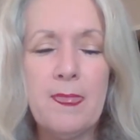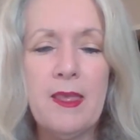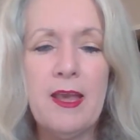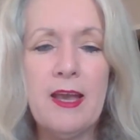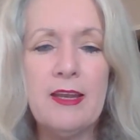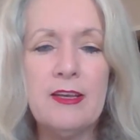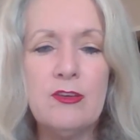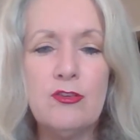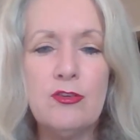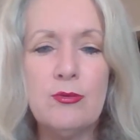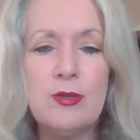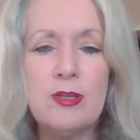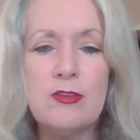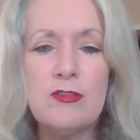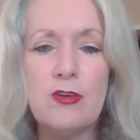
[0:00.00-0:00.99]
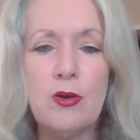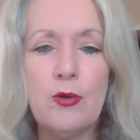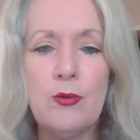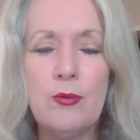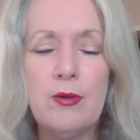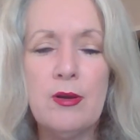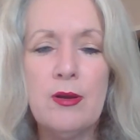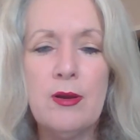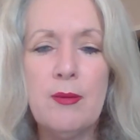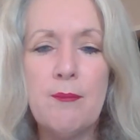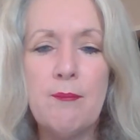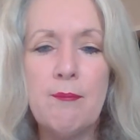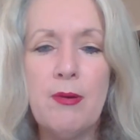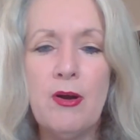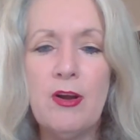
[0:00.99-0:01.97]
and in doing so,
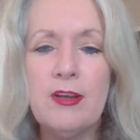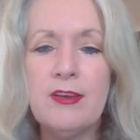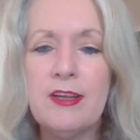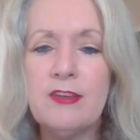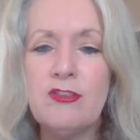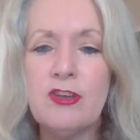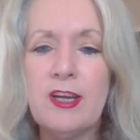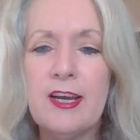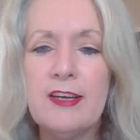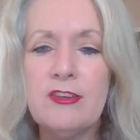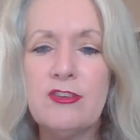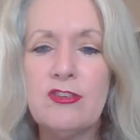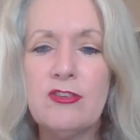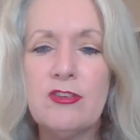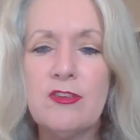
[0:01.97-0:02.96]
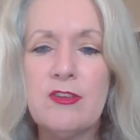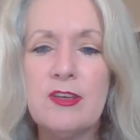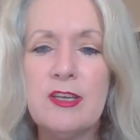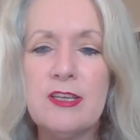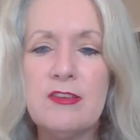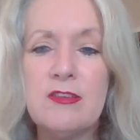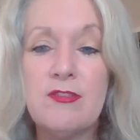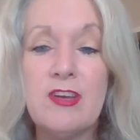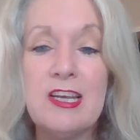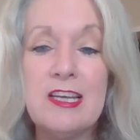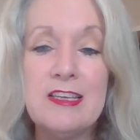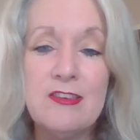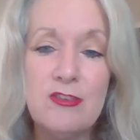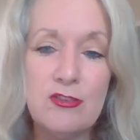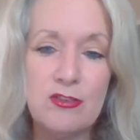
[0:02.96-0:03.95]
bind education to the needs of
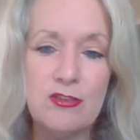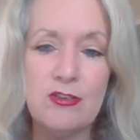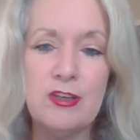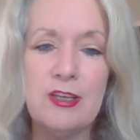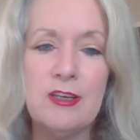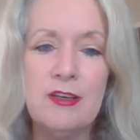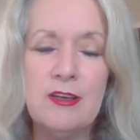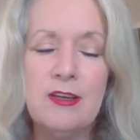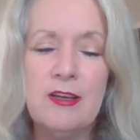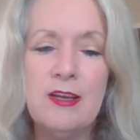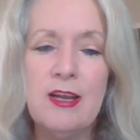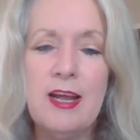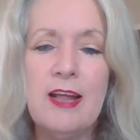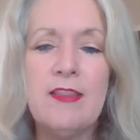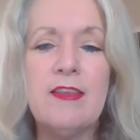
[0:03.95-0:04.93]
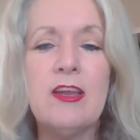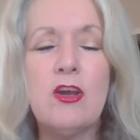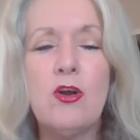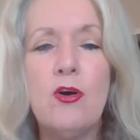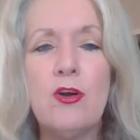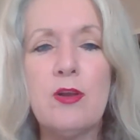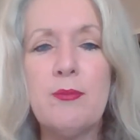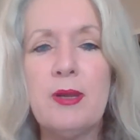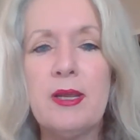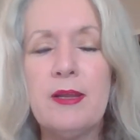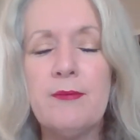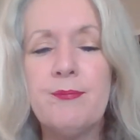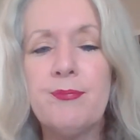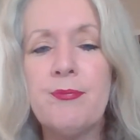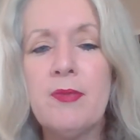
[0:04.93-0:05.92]
industry and the economy.
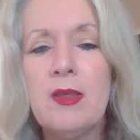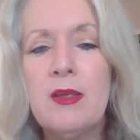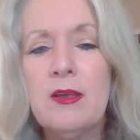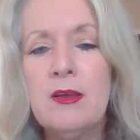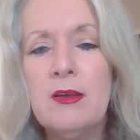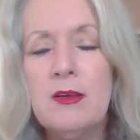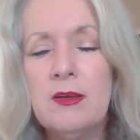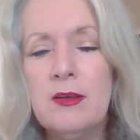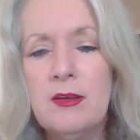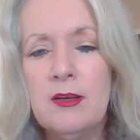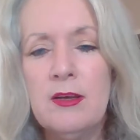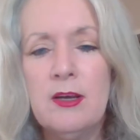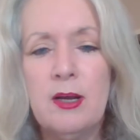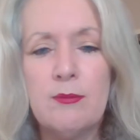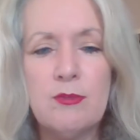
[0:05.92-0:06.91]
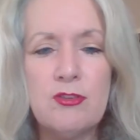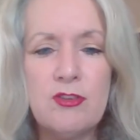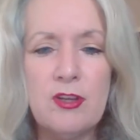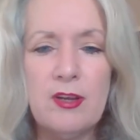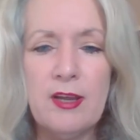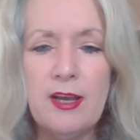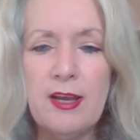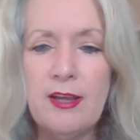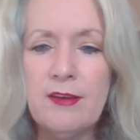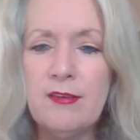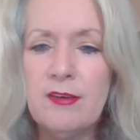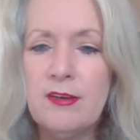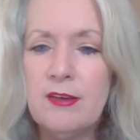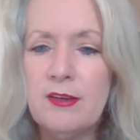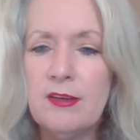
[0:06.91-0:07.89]
I'm just going to add
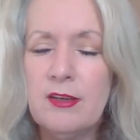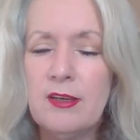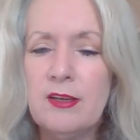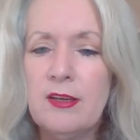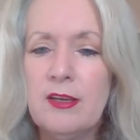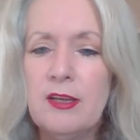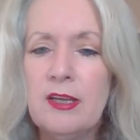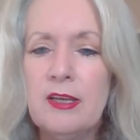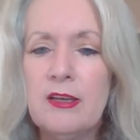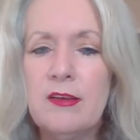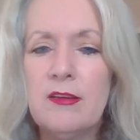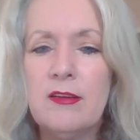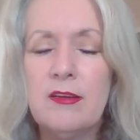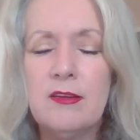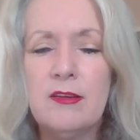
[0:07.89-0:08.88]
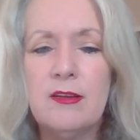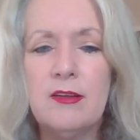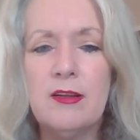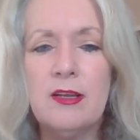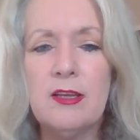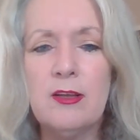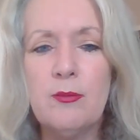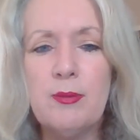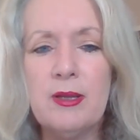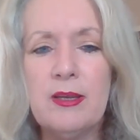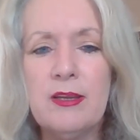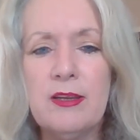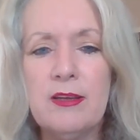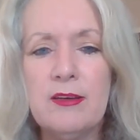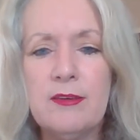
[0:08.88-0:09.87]
in a little bit
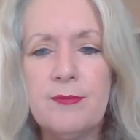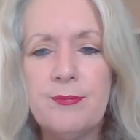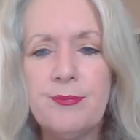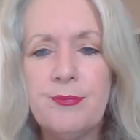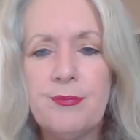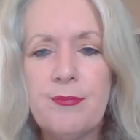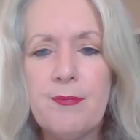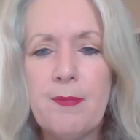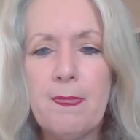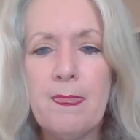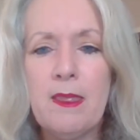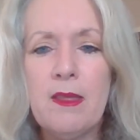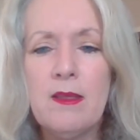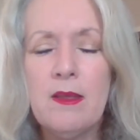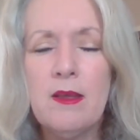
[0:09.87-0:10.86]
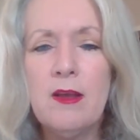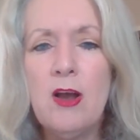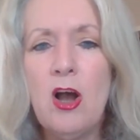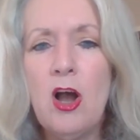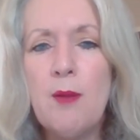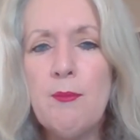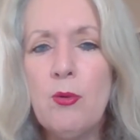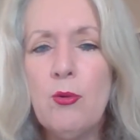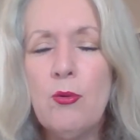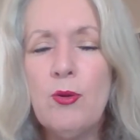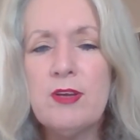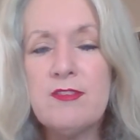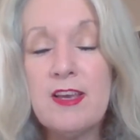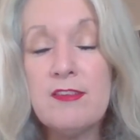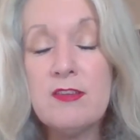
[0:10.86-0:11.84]
here. I'm
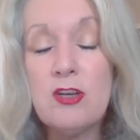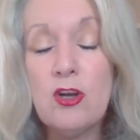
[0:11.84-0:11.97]
always, as an